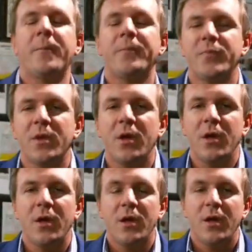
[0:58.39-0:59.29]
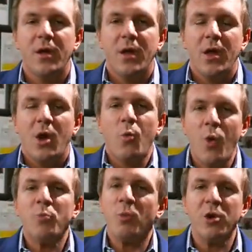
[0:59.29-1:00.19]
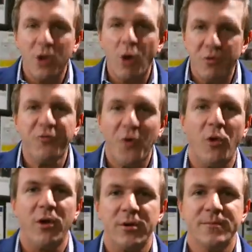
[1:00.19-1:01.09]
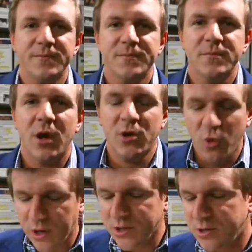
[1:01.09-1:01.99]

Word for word: no. What we're known for, according